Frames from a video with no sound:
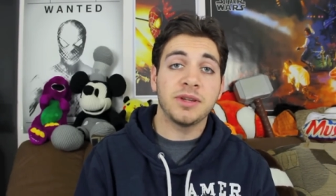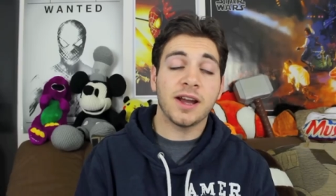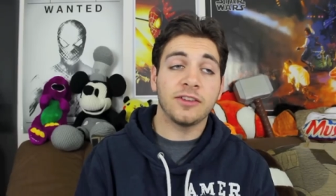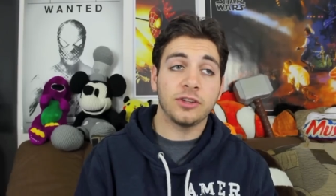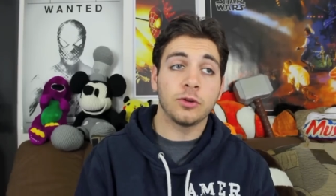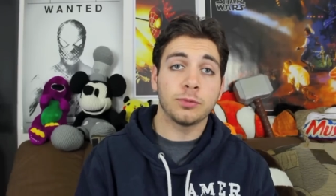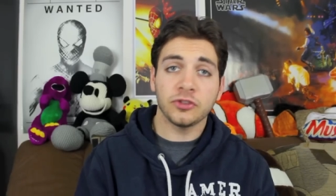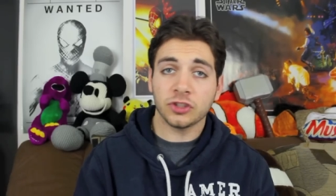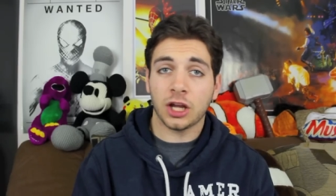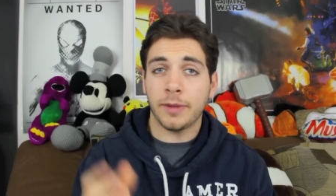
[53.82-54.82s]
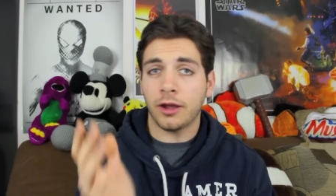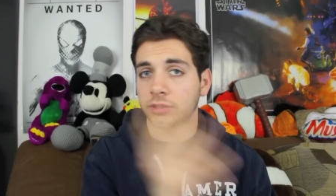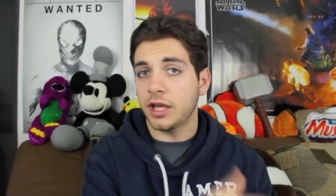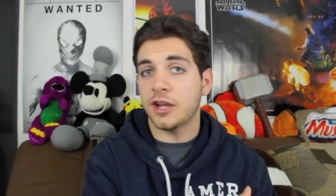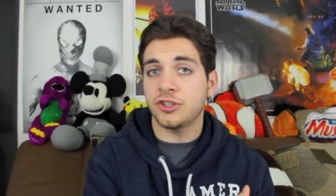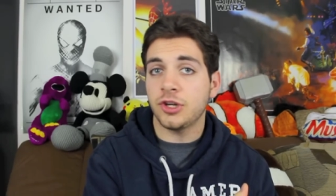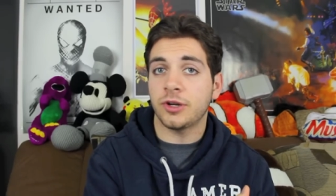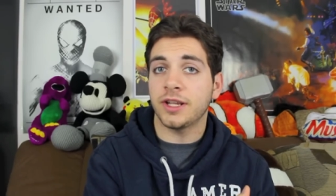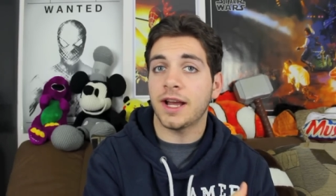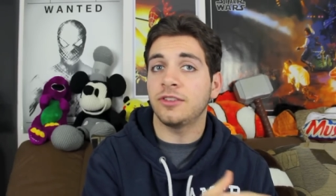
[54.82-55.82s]
because it was supposed to come out last
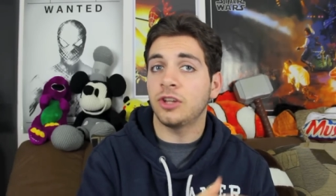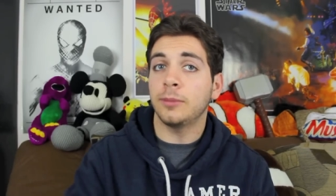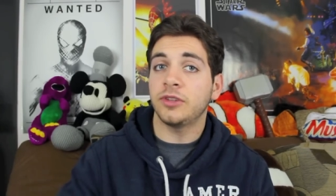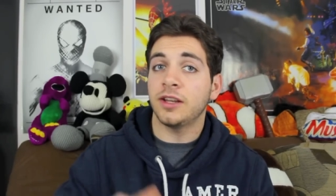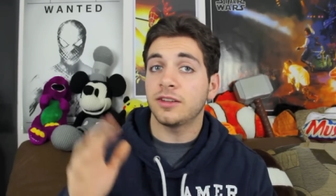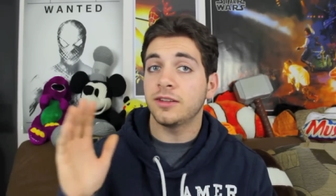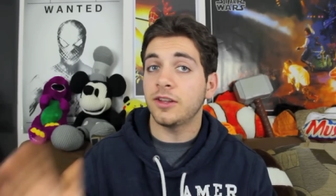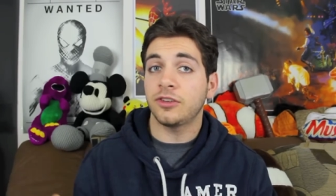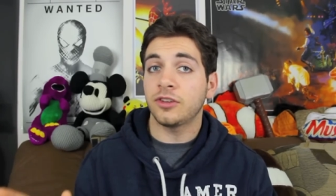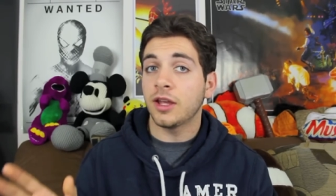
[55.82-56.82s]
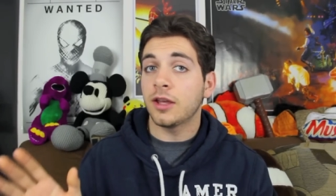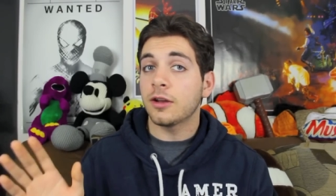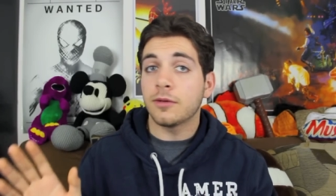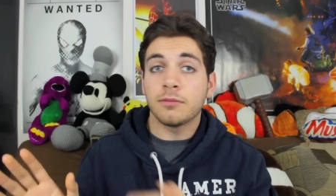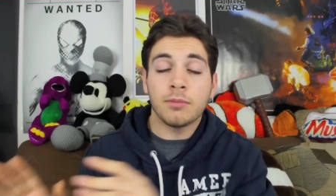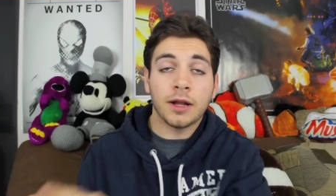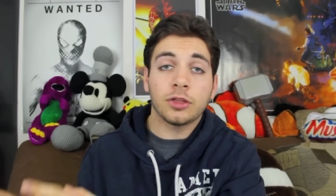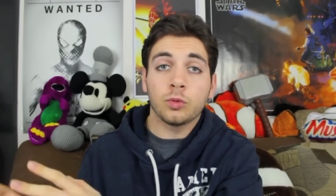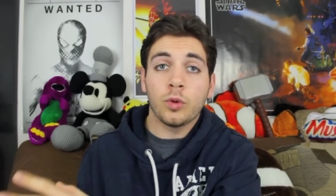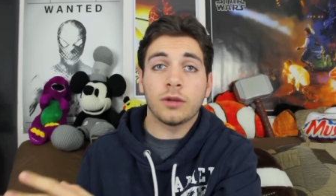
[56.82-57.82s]
year and it got dumped into this
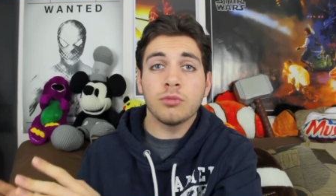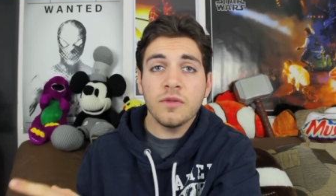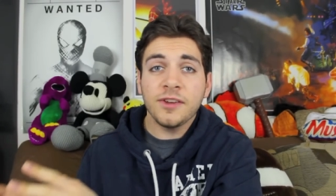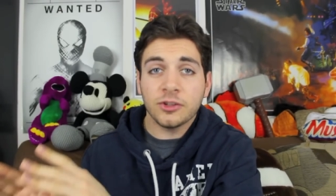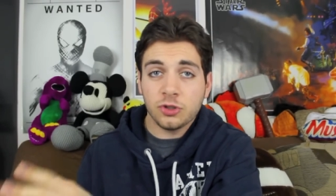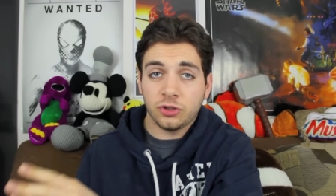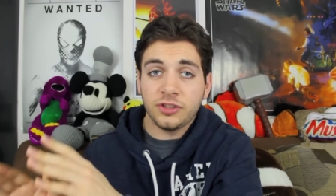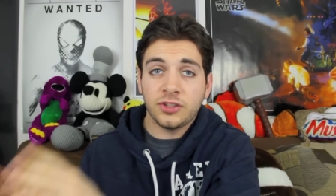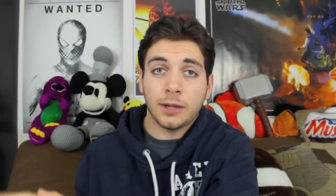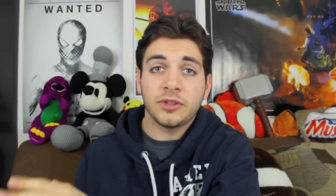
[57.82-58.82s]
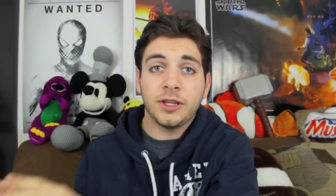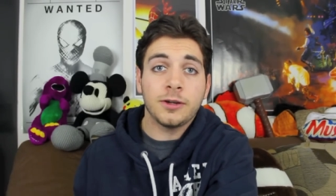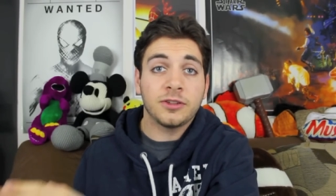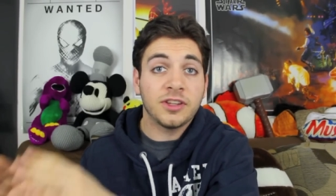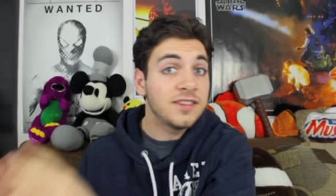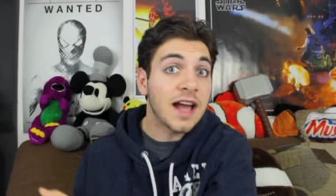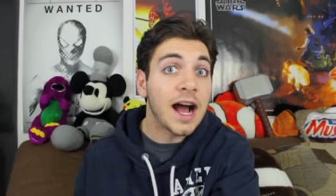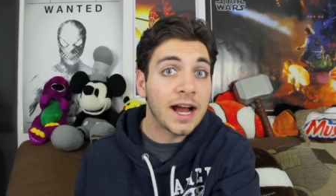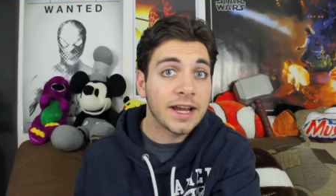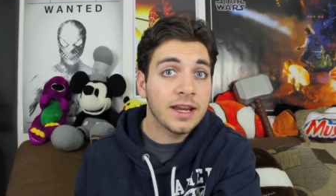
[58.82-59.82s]
month where movies are usually dumped here to
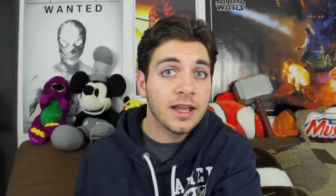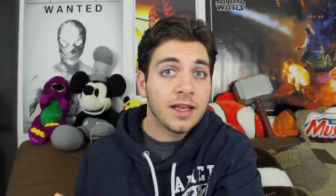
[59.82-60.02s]
die.